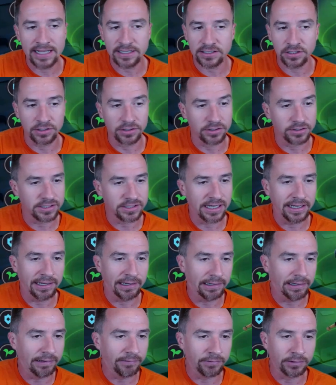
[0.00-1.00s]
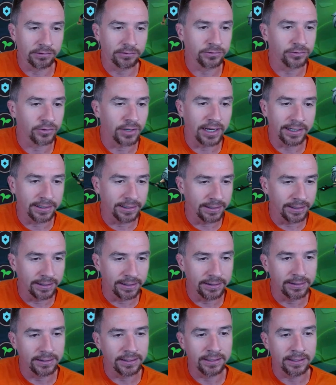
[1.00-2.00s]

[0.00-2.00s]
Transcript: curse I ever try to get, and